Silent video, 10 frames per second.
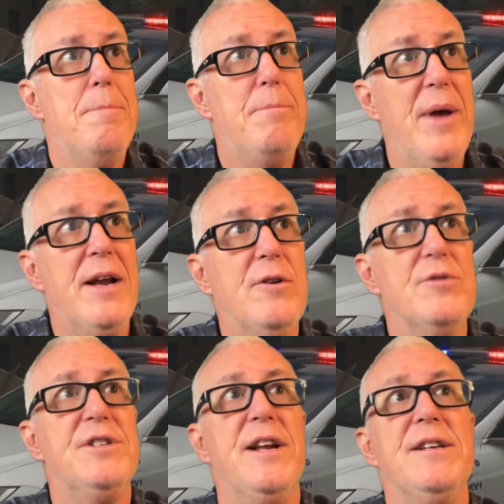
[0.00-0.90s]

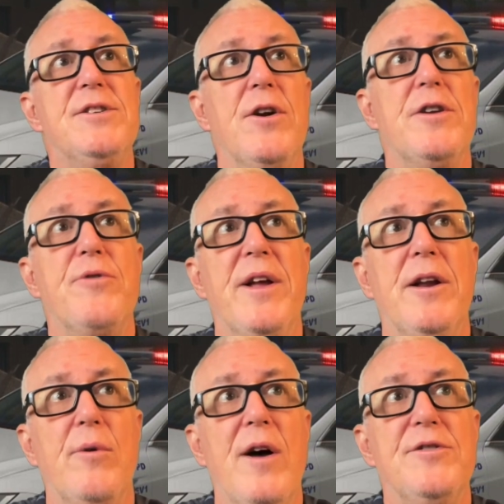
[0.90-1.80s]
Bicknell said he started
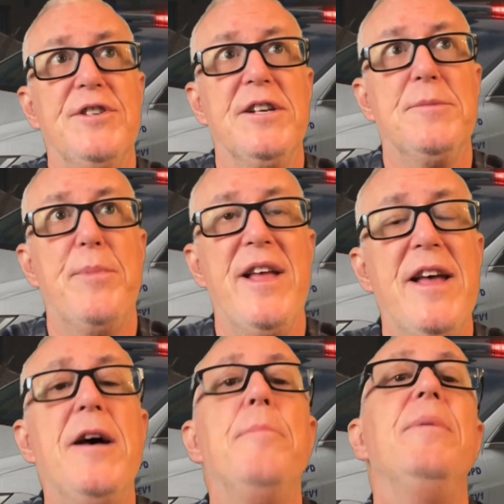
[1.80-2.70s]
drinking around 6
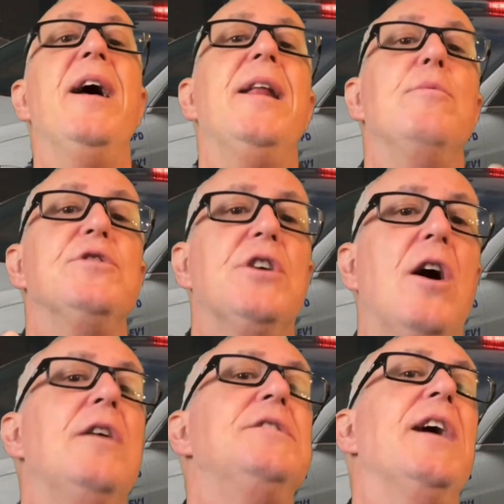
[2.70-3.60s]
p.m. and he was
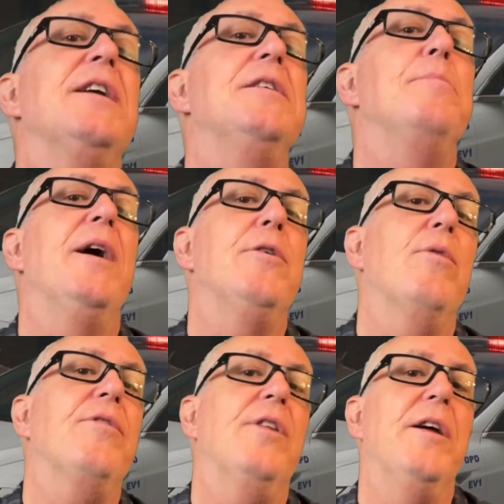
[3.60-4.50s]
contacted by
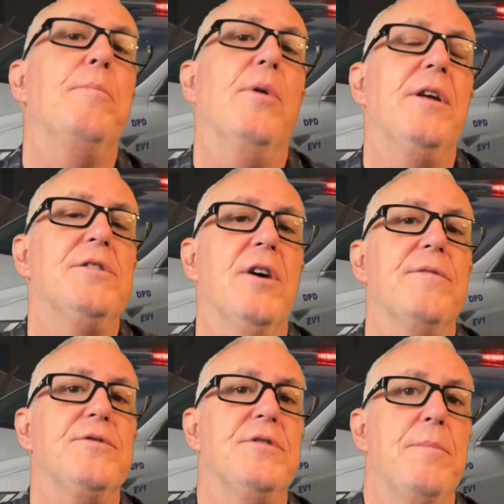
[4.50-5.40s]
Northglenn police
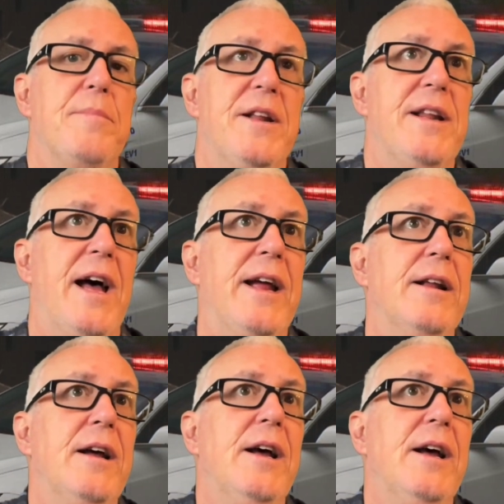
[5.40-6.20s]
officers at midnight.